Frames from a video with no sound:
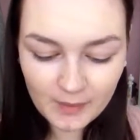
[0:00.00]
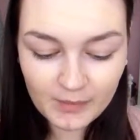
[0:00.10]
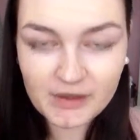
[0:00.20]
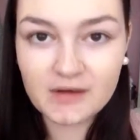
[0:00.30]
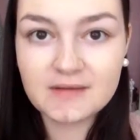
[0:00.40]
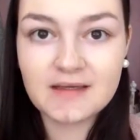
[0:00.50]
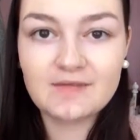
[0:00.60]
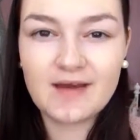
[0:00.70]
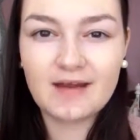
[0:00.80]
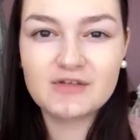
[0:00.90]
because
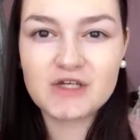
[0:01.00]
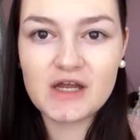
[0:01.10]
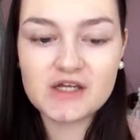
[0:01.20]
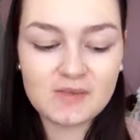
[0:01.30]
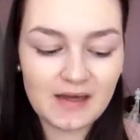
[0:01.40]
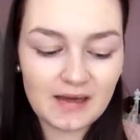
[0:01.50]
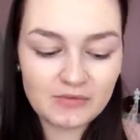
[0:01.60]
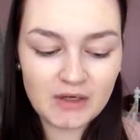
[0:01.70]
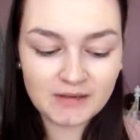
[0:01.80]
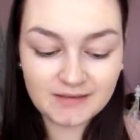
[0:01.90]
I've kind of changed my
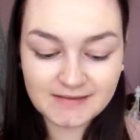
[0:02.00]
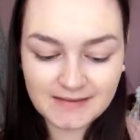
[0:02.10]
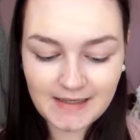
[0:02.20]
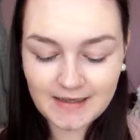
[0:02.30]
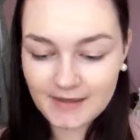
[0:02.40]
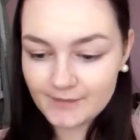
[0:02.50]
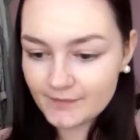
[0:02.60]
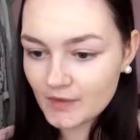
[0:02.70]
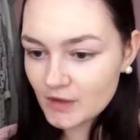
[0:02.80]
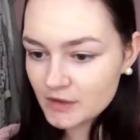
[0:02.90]
camera angle slightly.
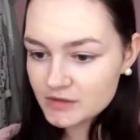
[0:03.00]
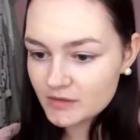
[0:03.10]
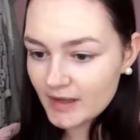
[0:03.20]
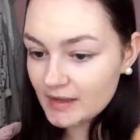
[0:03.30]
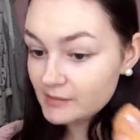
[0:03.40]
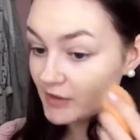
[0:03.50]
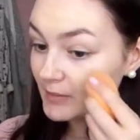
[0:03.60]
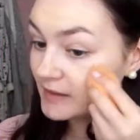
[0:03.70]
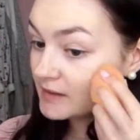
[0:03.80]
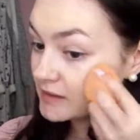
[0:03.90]
So again, beauty
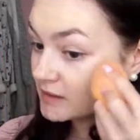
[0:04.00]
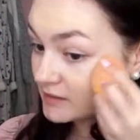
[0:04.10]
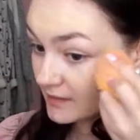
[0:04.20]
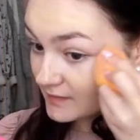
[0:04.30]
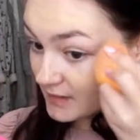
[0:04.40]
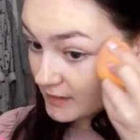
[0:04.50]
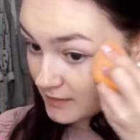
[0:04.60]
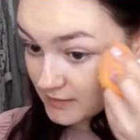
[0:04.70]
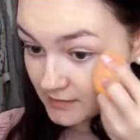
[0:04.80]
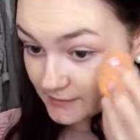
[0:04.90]
blender on this
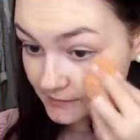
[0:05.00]
side.